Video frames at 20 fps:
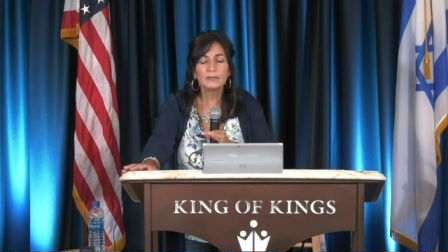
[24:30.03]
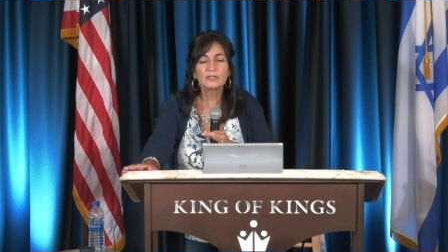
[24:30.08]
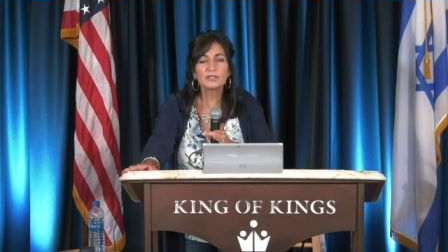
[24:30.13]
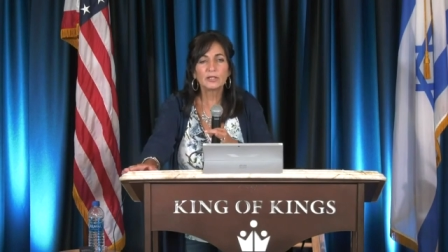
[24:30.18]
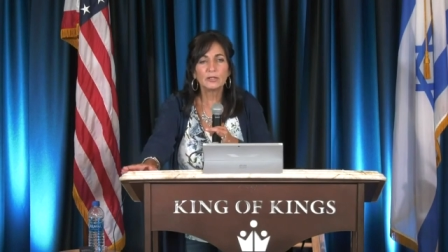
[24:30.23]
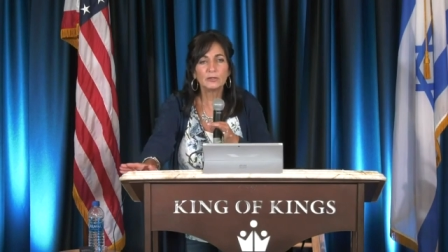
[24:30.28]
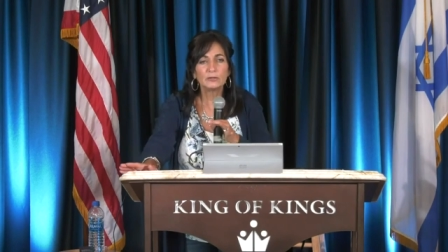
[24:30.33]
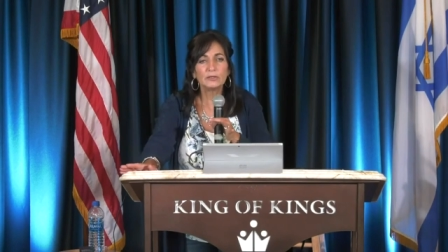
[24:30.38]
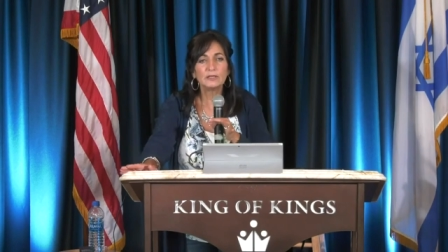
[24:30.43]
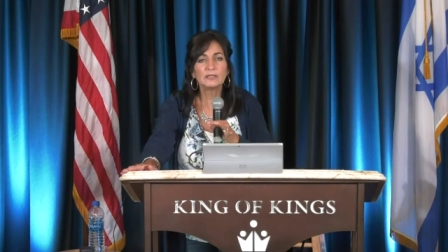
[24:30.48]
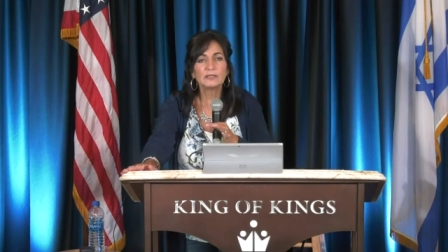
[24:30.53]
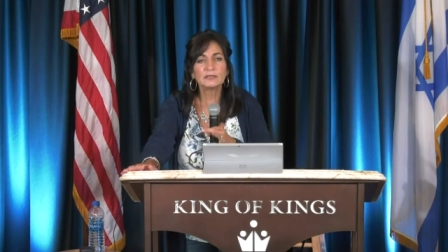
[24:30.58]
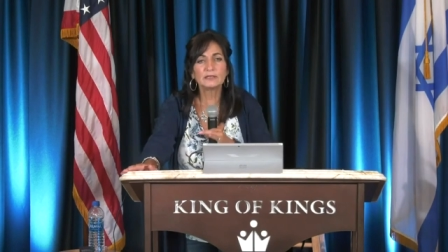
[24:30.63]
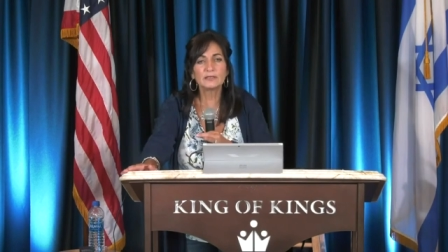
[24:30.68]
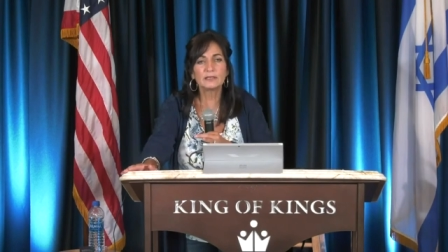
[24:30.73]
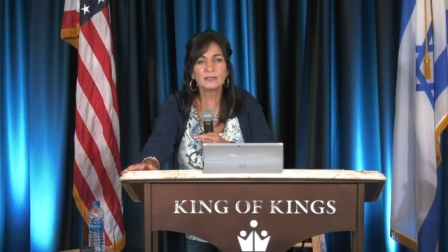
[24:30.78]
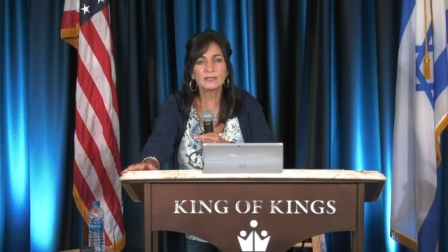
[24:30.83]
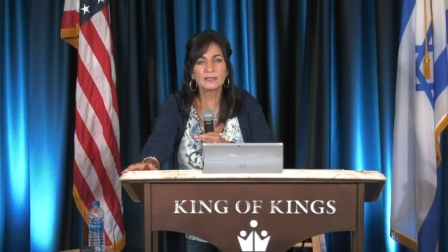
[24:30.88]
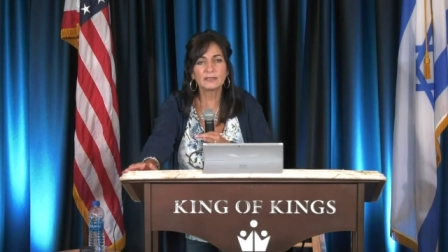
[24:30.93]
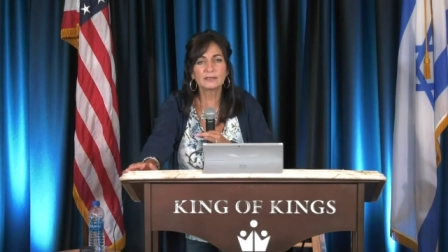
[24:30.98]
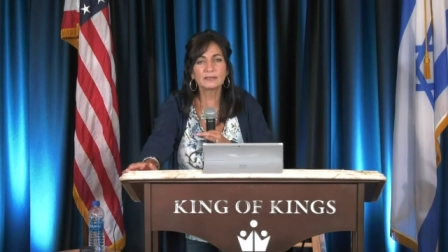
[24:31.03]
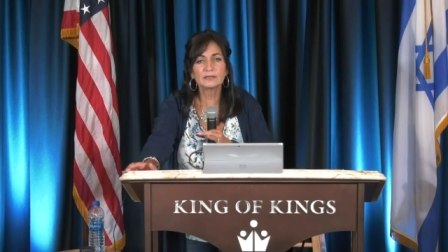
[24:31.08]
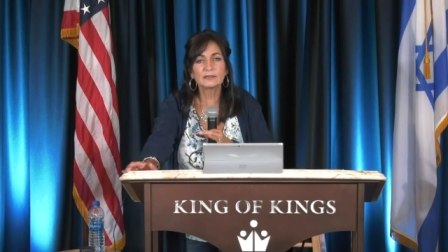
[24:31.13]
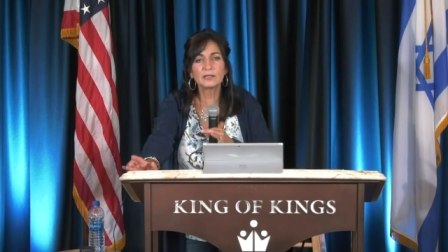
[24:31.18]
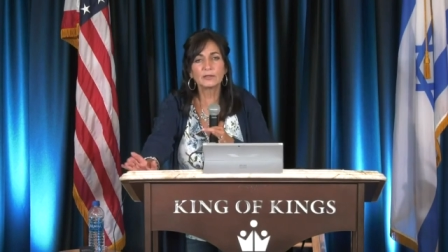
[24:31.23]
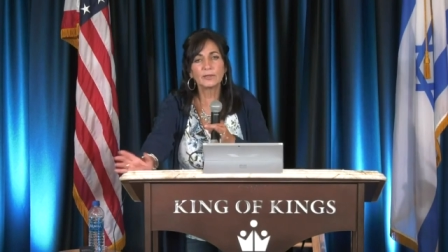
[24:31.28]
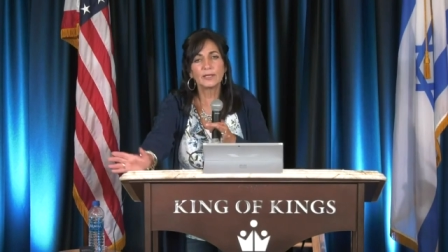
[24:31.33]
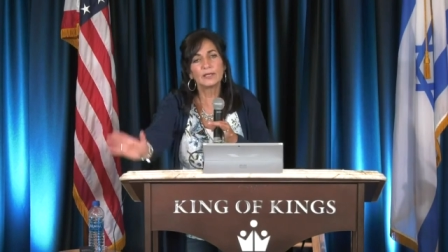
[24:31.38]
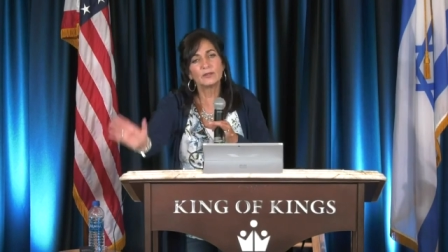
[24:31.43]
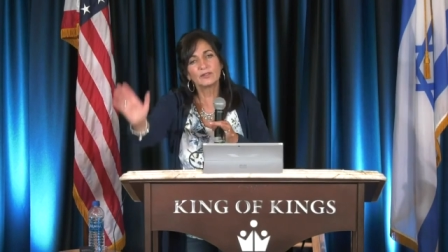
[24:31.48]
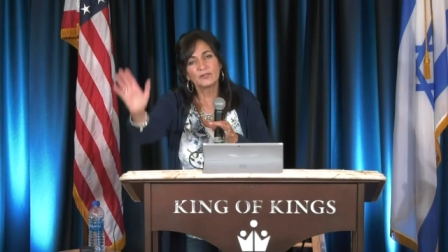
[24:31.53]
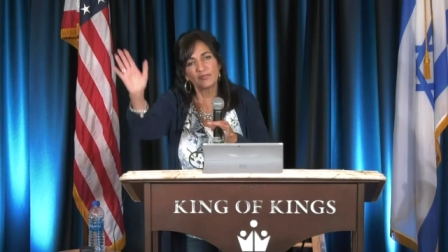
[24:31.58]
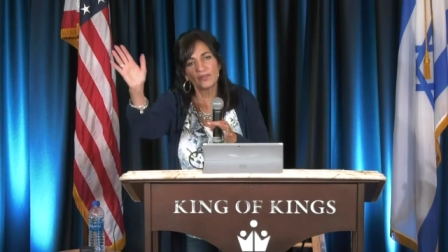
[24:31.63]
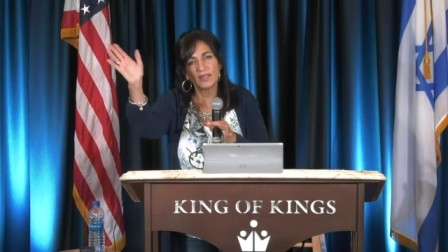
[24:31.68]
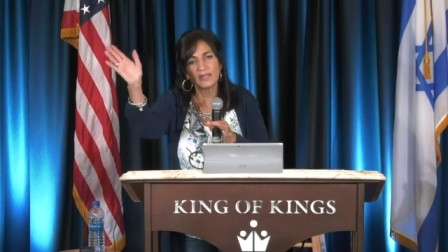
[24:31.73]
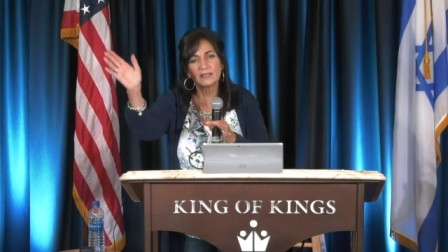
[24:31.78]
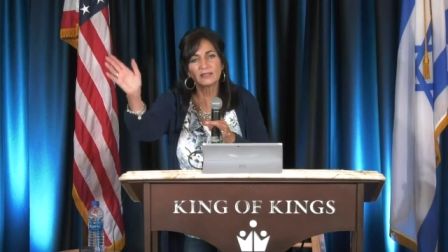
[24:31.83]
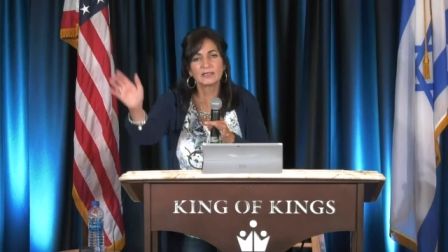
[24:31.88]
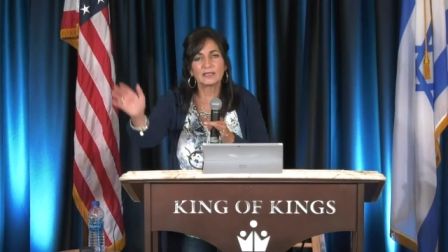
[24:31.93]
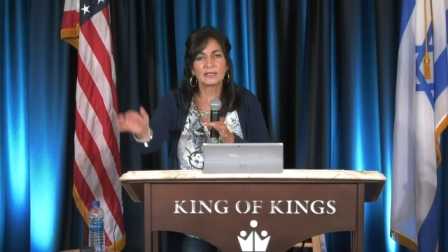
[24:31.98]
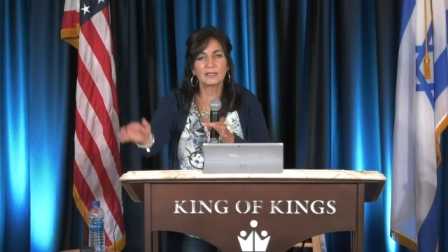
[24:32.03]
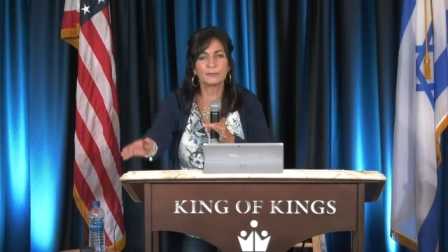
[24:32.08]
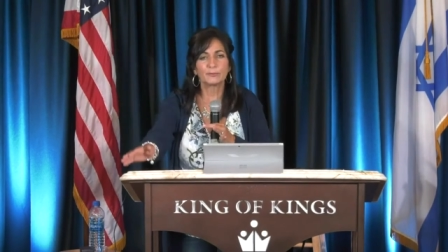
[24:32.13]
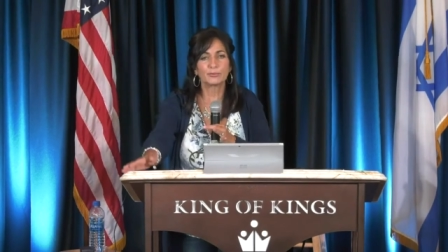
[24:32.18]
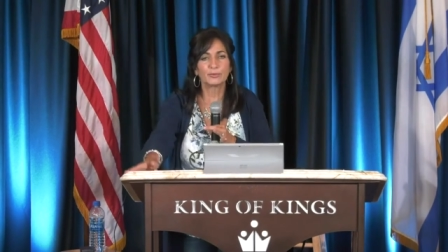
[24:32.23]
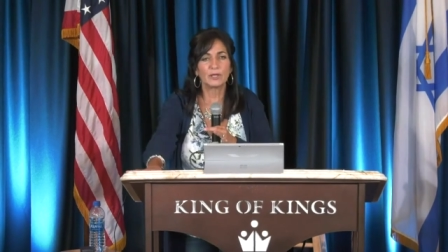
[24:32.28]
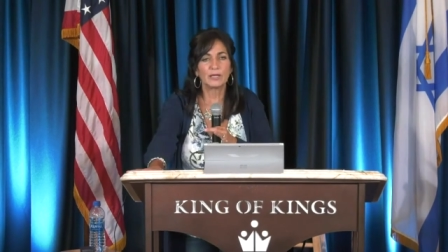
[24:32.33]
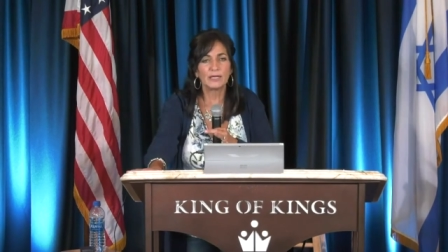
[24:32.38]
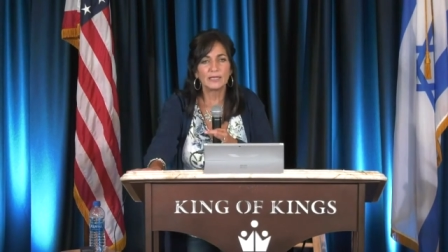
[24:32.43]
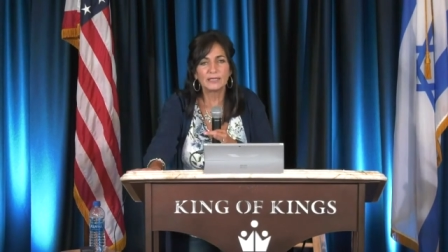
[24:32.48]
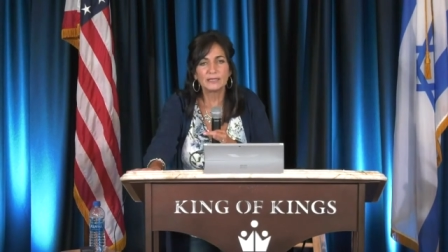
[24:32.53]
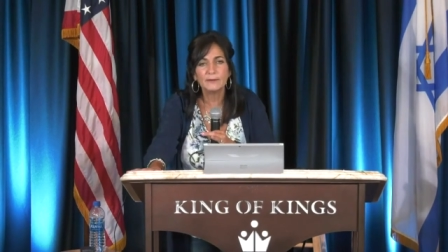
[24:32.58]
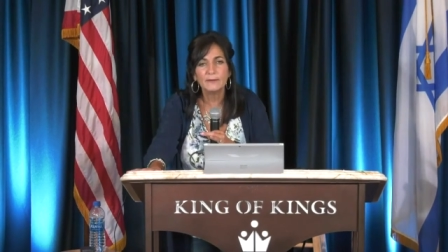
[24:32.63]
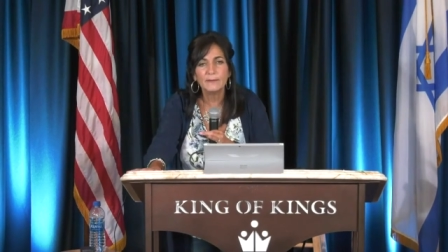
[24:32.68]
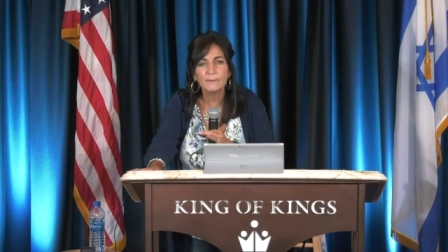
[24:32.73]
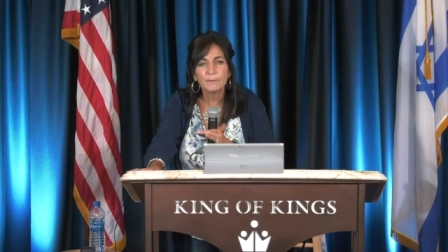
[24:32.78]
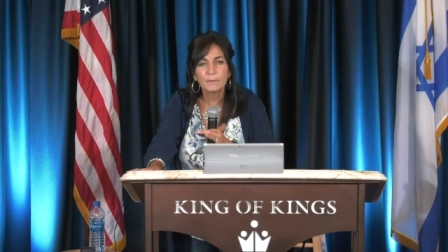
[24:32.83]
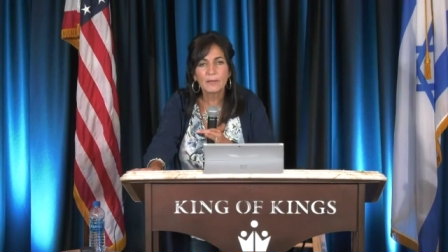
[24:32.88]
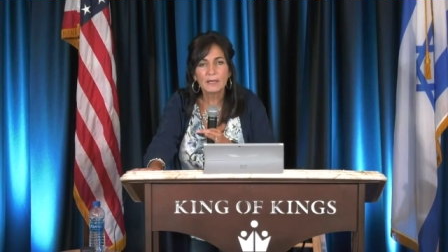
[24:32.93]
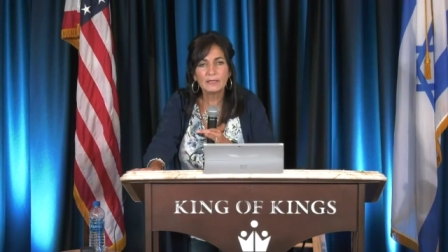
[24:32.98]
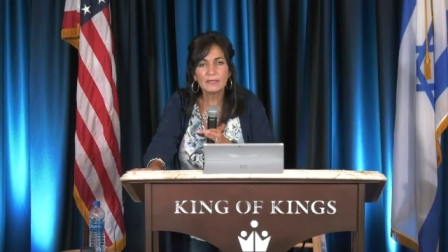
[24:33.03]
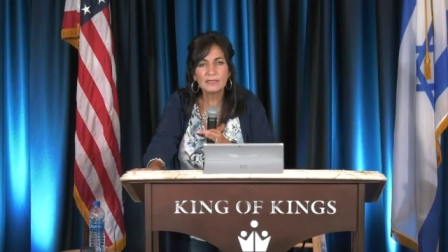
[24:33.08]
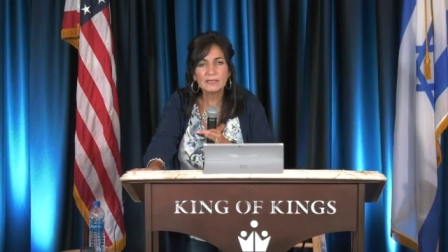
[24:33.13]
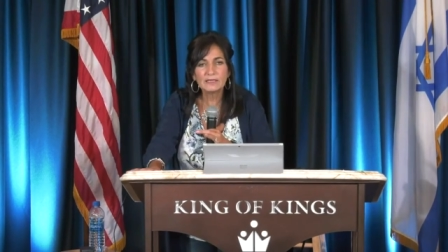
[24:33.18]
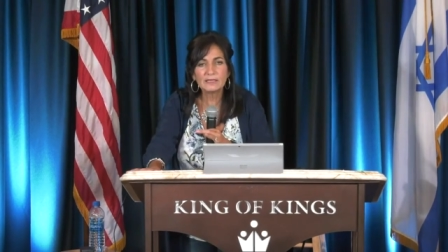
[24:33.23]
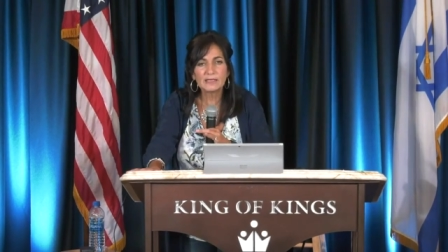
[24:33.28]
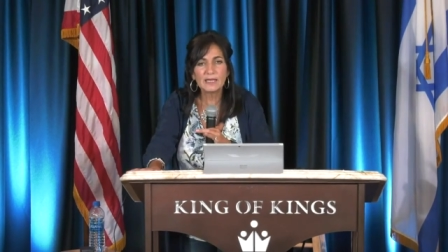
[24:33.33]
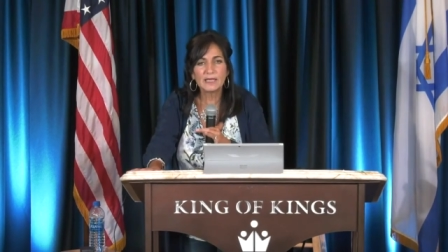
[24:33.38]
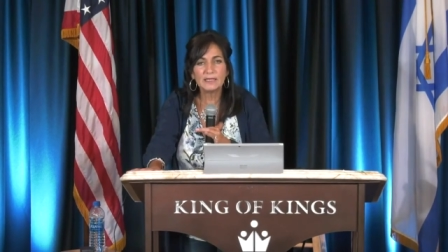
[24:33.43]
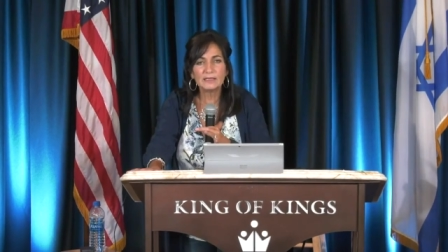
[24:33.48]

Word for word: And so listen to this. So he's fasting and praying, and he